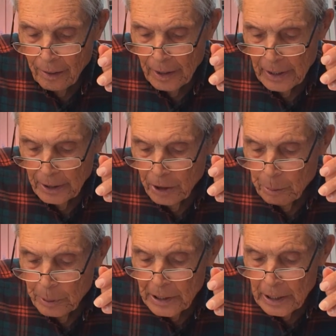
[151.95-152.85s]
"that at
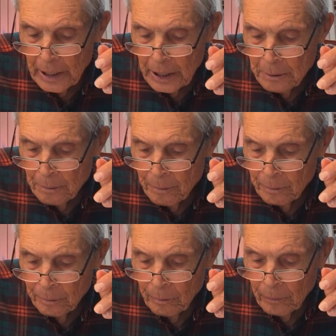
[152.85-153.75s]
the beginning
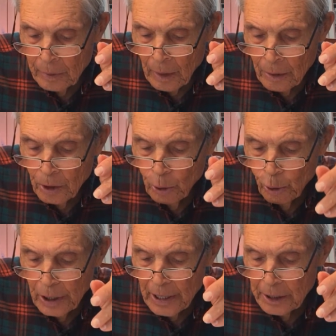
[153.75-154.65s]
the
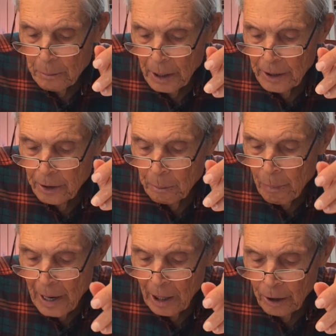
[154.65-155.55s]
Creator made
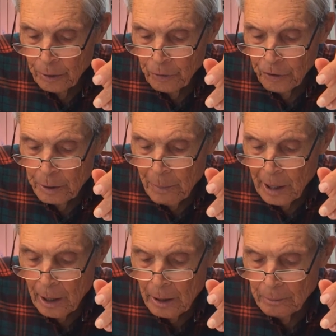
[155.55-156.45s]
them male and
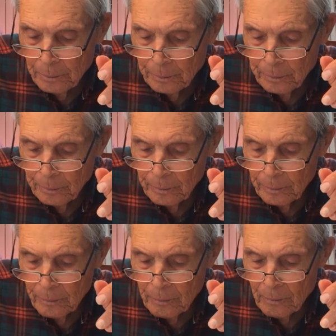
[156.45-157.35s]
female,
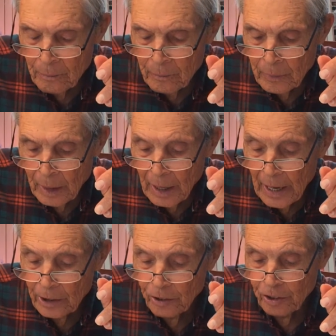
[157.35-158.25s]

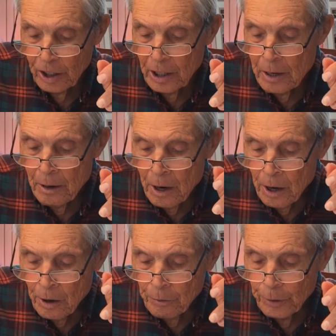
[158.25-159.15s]
and said,
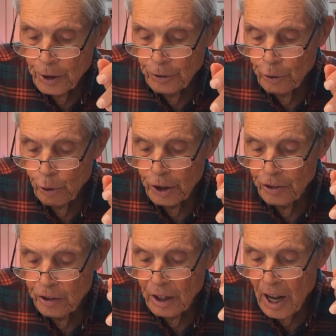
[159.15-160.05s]
for this
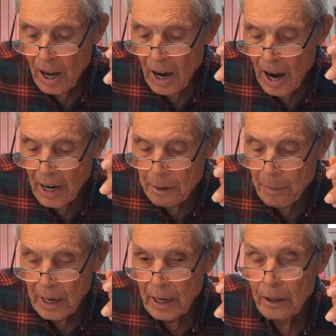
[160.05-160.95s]
reason, a
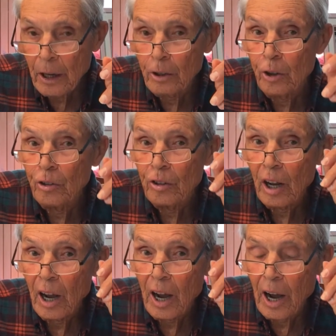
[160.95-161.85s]
man," notice,
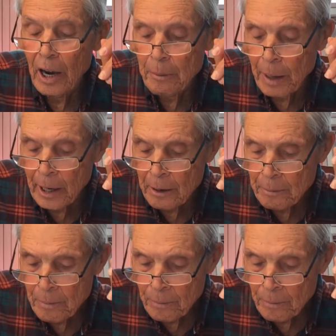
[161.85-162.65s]
a man,